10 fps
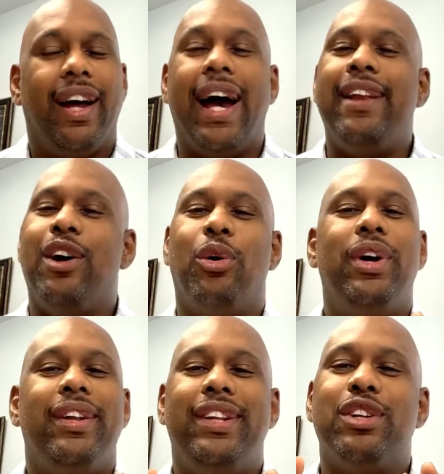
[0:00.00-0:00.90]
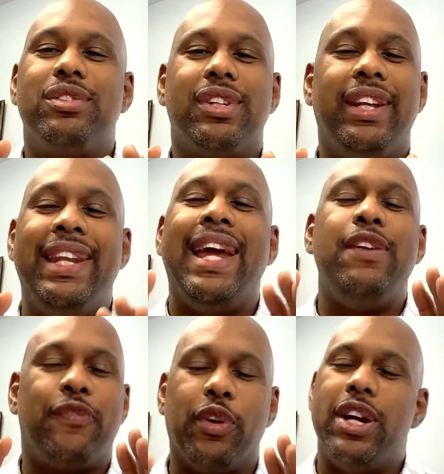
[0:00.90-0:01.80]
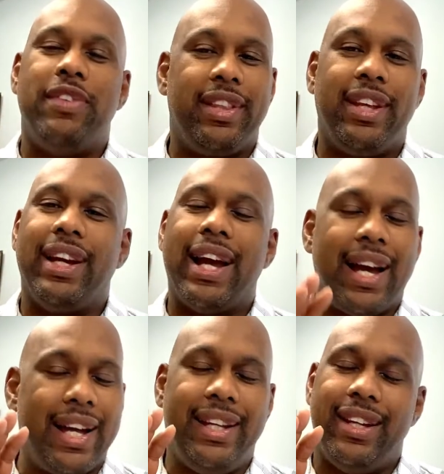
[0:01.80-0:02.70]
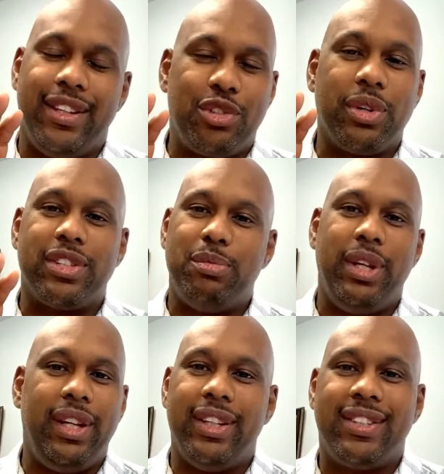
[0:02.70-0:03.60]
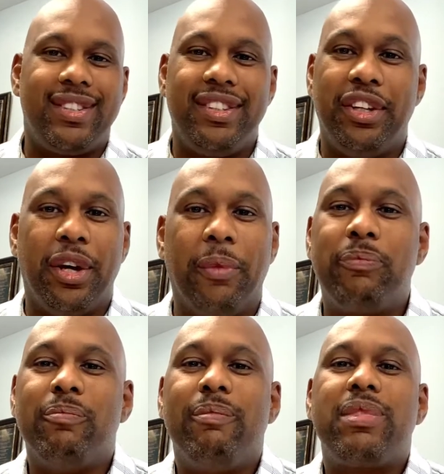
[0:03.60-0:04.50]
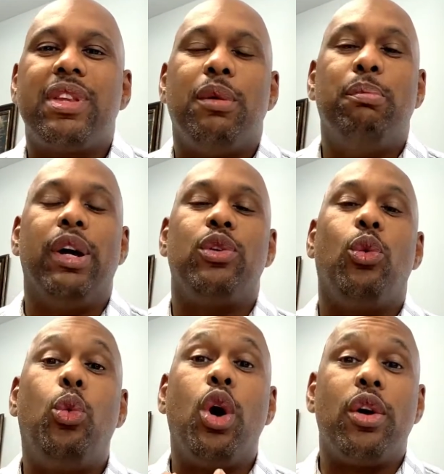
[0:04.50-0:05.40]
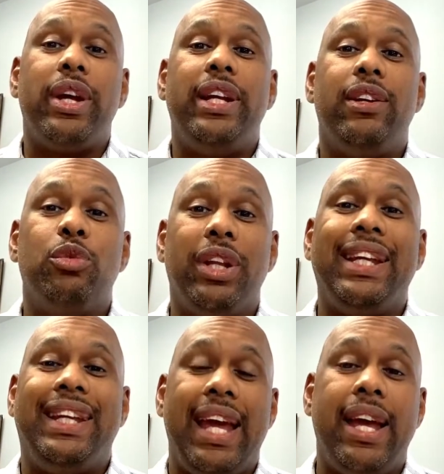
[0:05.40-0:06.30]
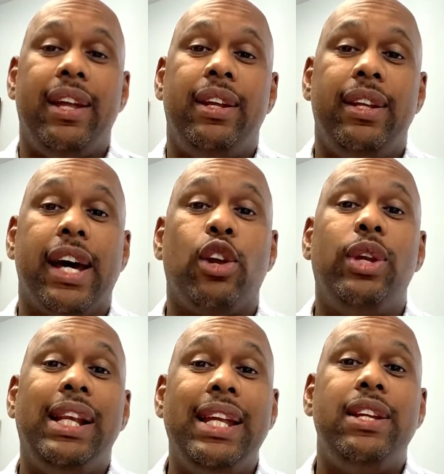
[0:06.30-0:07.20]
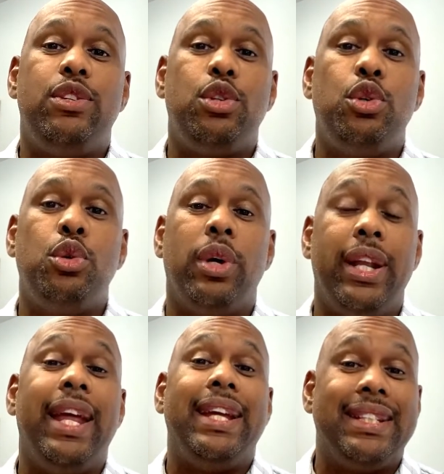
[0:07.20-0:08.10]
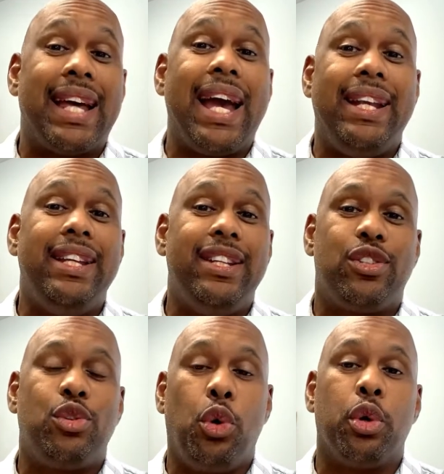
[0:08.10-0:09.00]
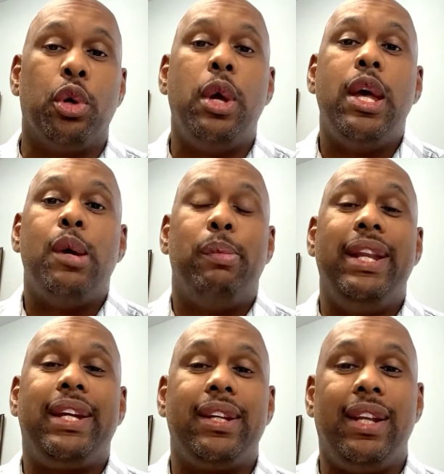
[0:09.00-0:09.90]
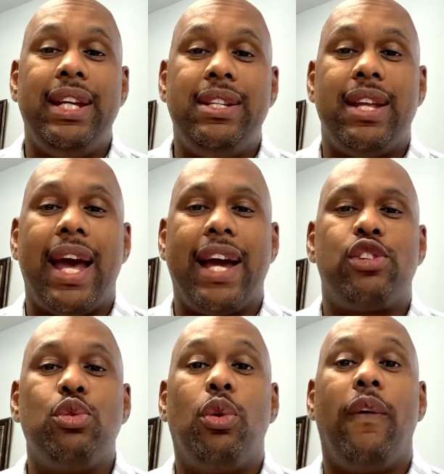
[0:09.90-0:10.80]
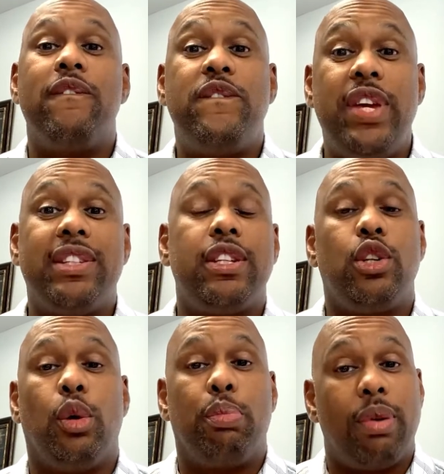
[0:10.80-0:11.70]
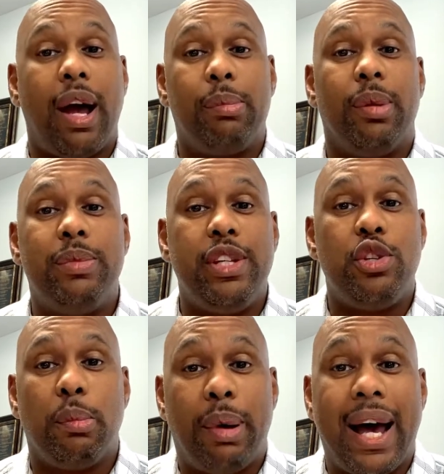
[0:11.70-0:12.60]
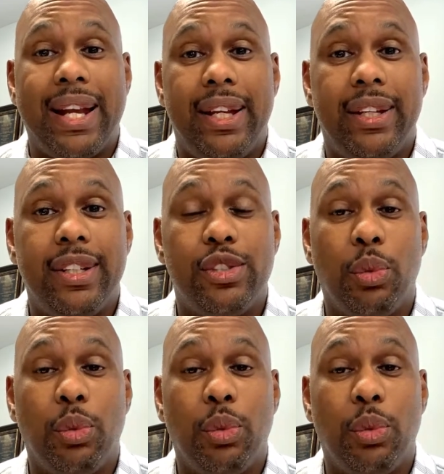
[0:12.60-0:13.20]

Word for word: I know there's a name for everything. I, I get it. Trust me. It's, you know, but worry really can not only lead to an anxiety disorder, but it can lead to actual physical problems in your body as